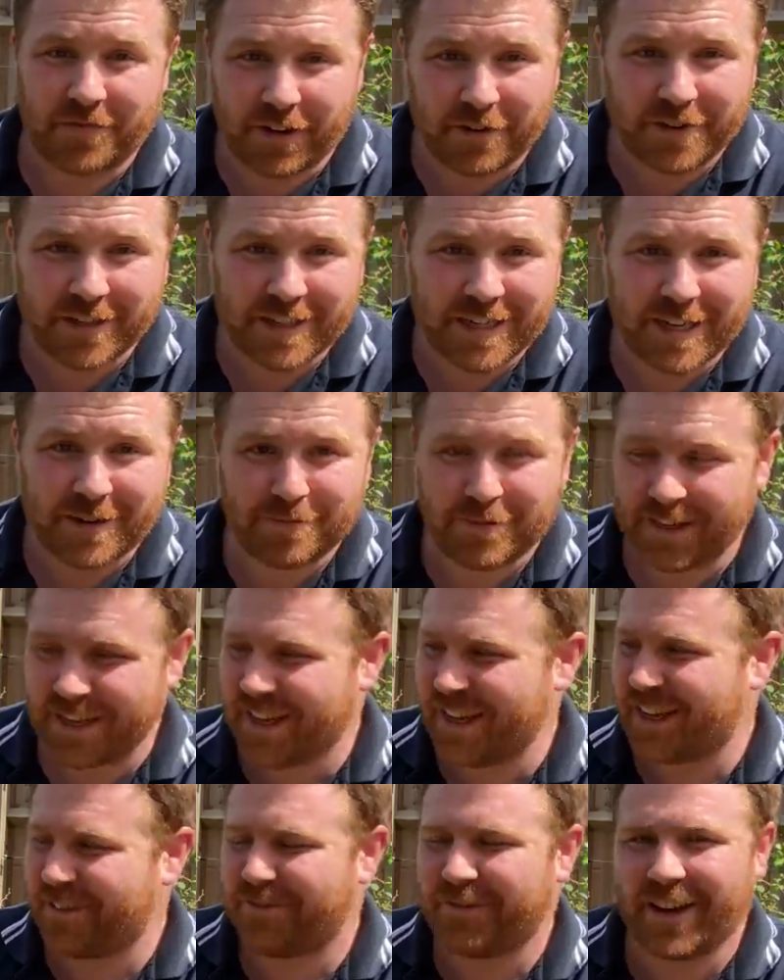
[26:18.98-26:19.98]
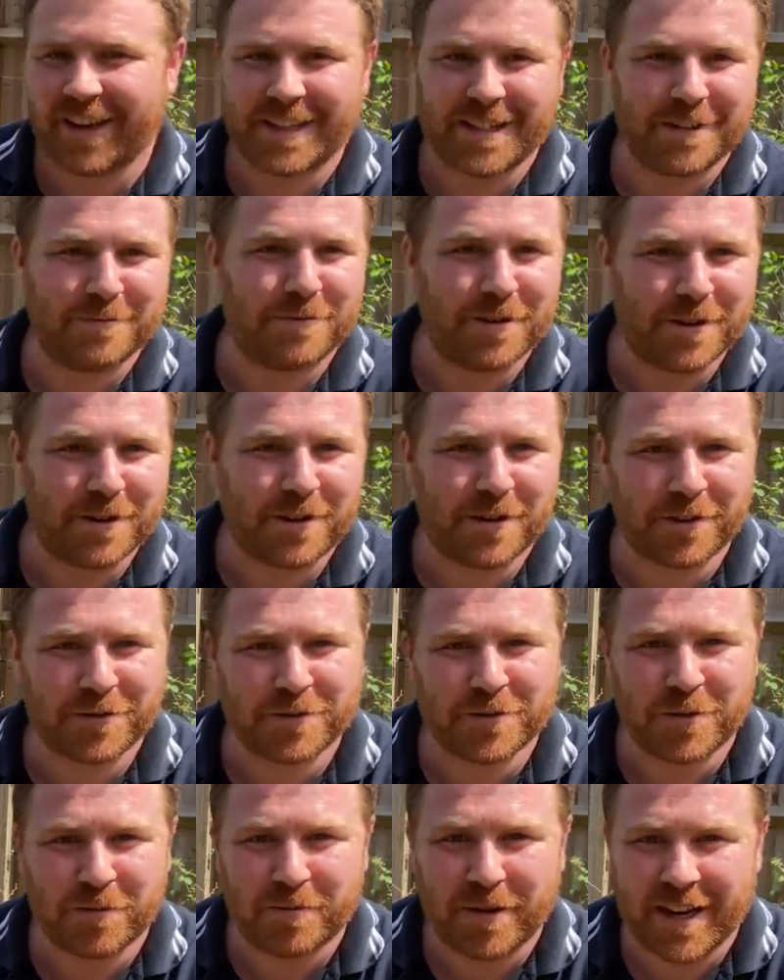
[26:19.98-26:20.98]
very cheaply. In fact, it won't
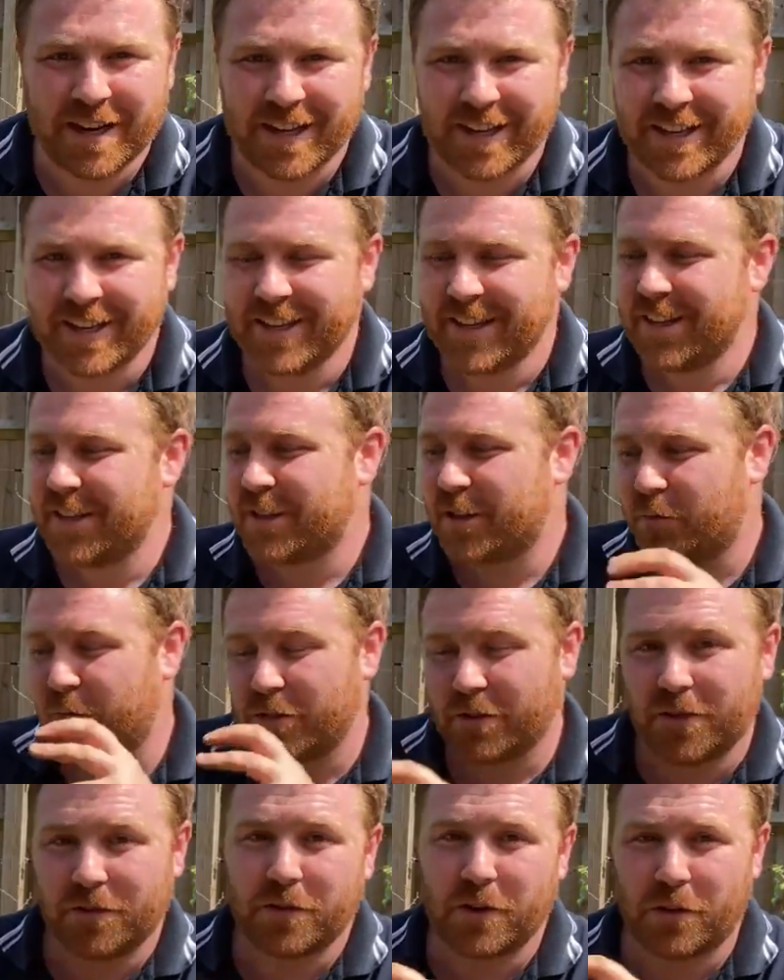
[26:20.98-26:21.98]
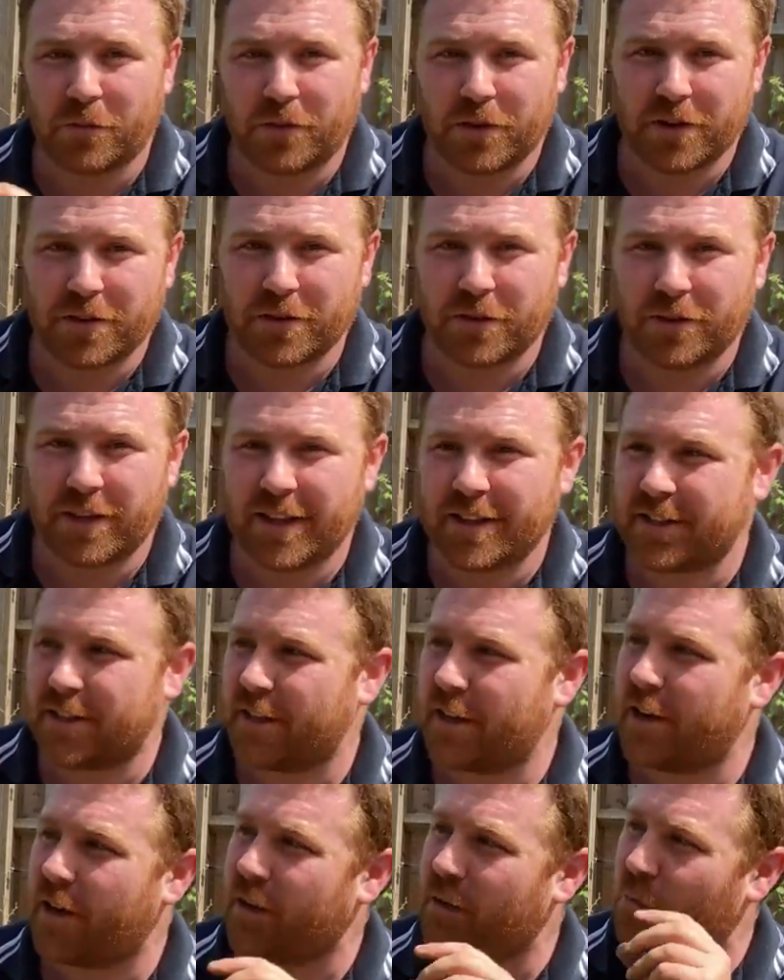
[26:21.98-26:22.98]
cost you a penny. So once you've got one or two of these in
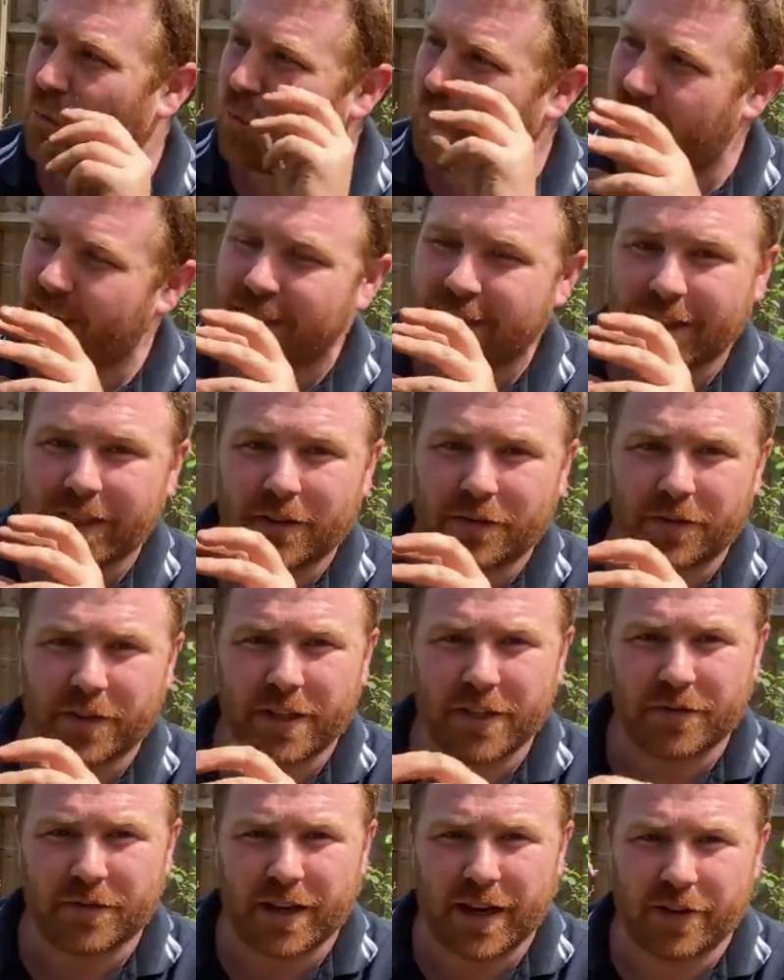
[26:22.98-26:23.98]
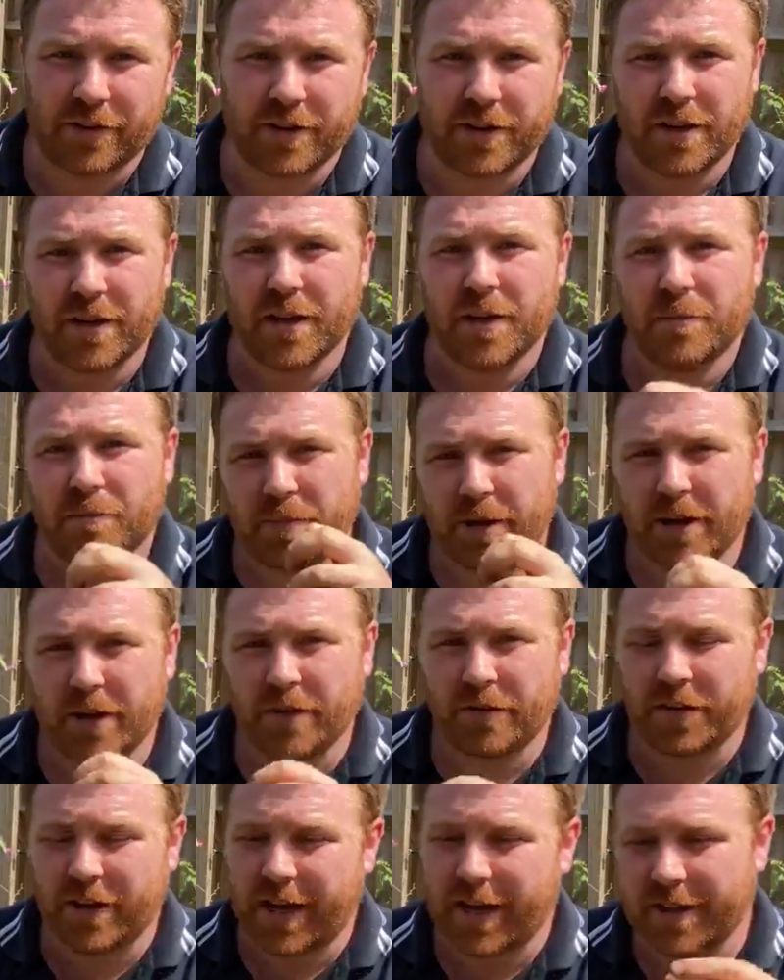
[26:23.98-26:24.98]
the garden, wait till they're finished flowering, pick
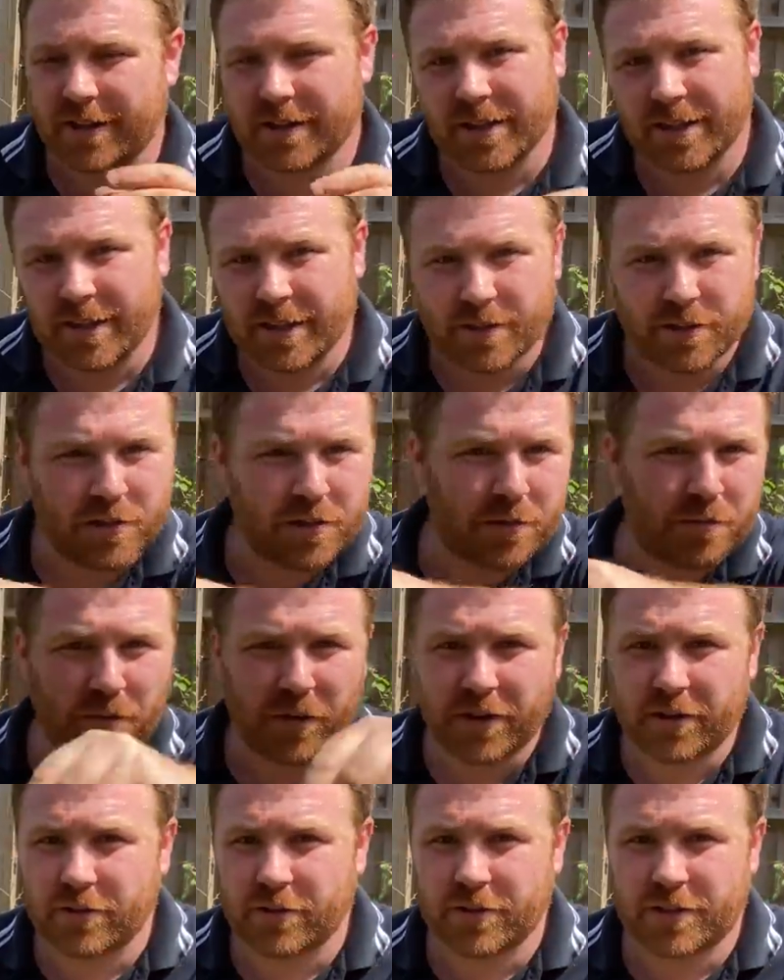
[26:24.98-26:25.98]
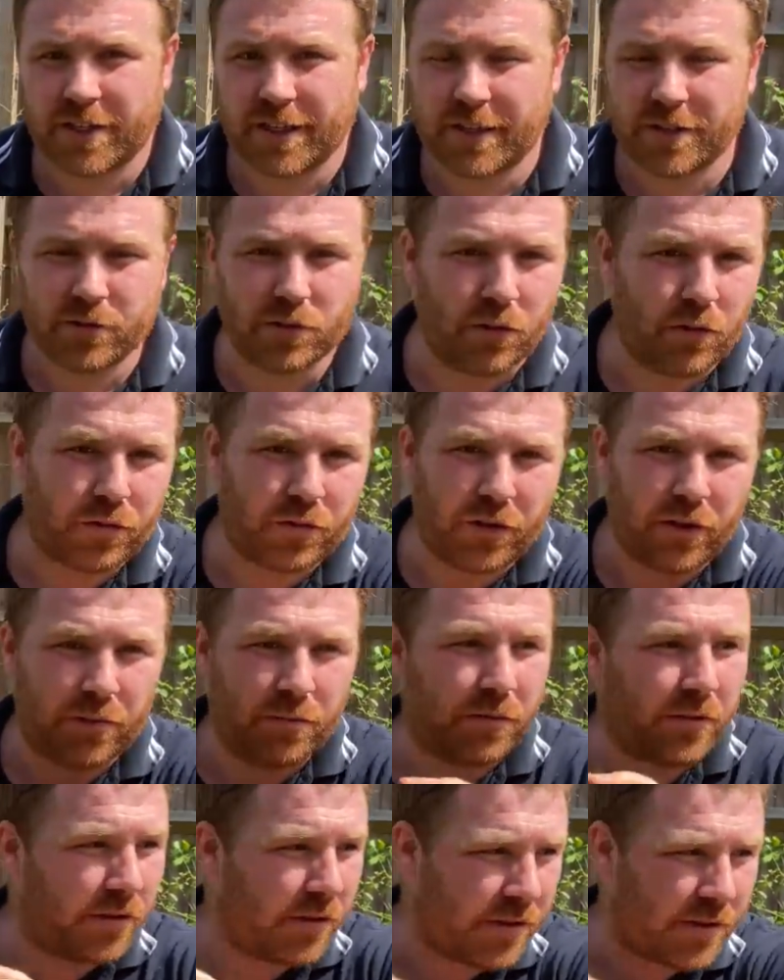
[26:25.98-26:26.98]
off the heads, and then just sprinkle the seeds all through your
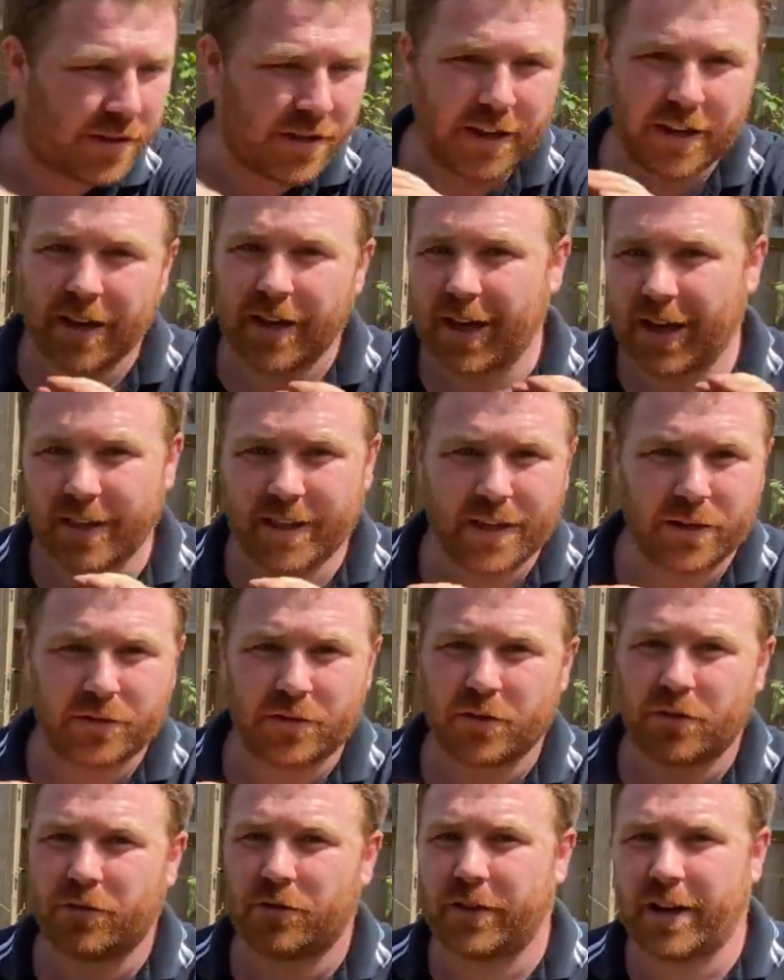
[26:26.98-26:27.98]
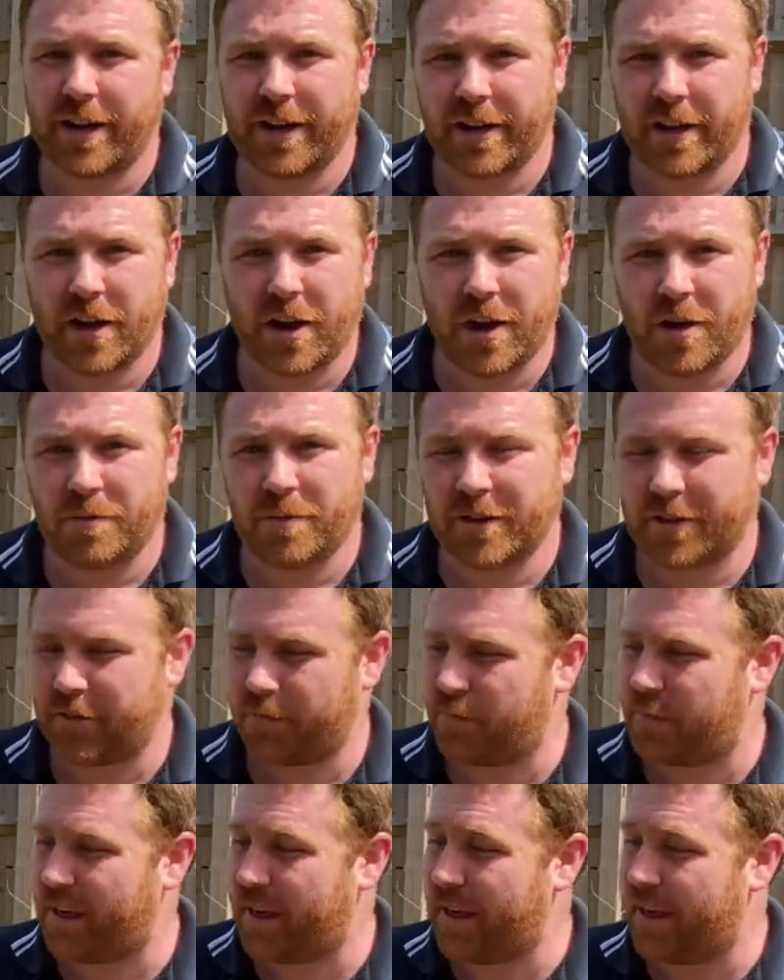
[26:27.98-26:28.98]
borders, and they'll just create a carpet
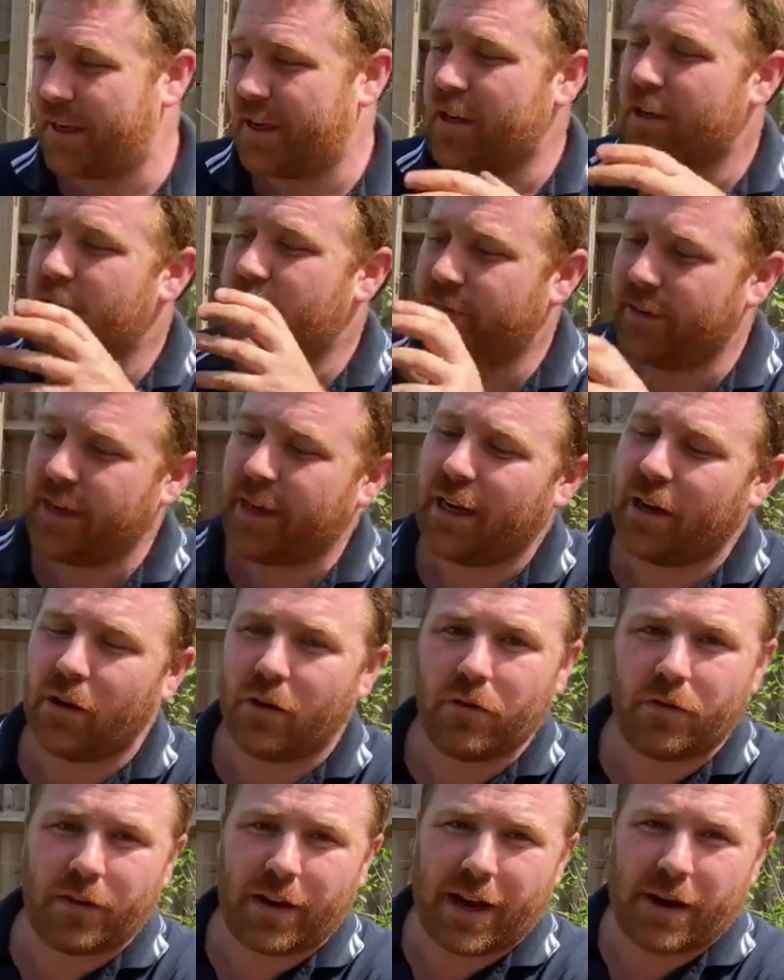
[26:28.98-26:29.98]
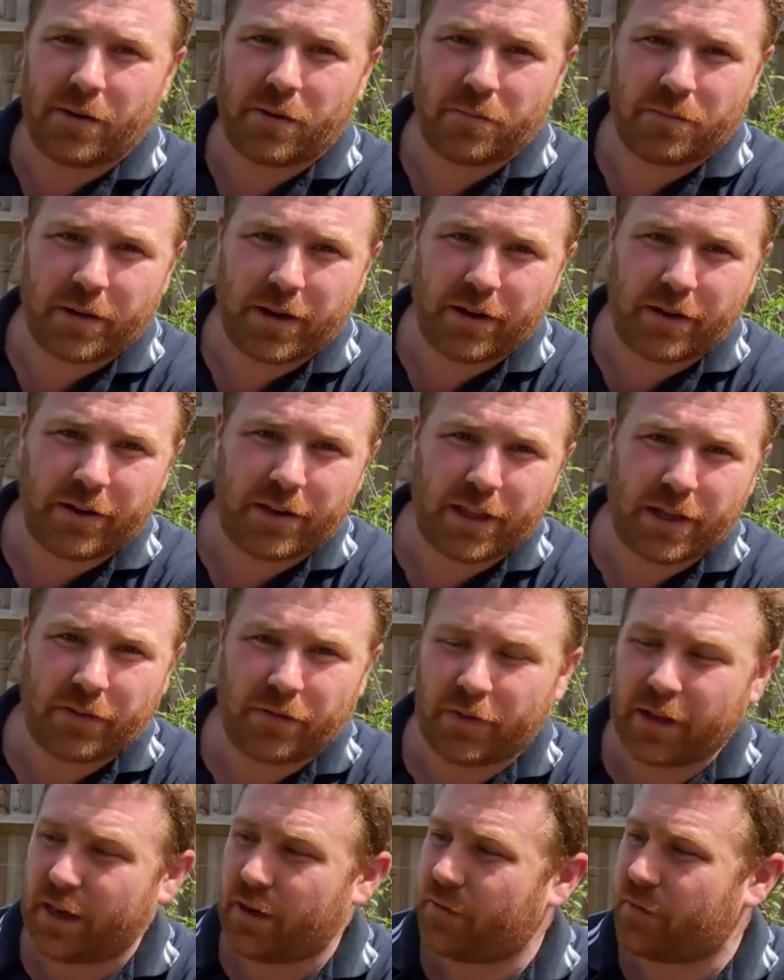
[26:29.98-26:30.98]
of pink. Really long flowering period. They'll
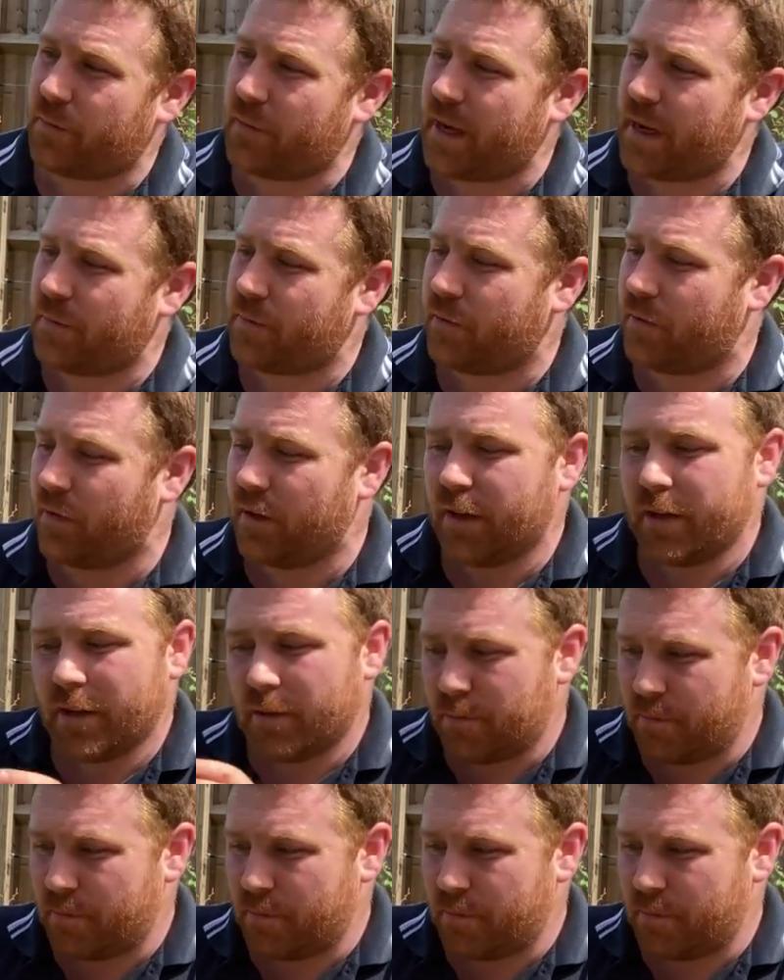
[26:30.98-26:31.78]
flower from April,